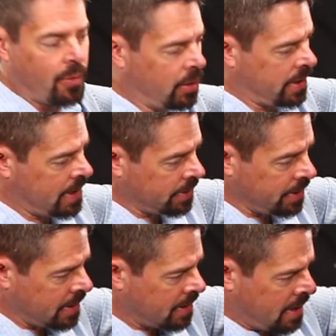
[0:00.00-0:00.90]
real
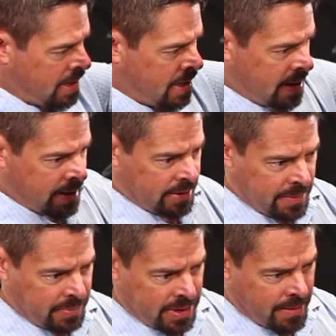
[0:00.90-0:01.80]
easily. It
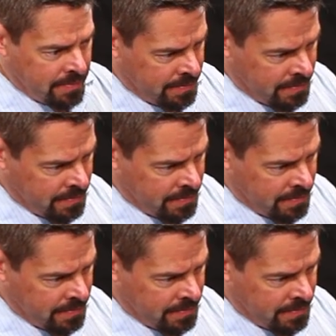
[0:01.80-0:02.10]
zips up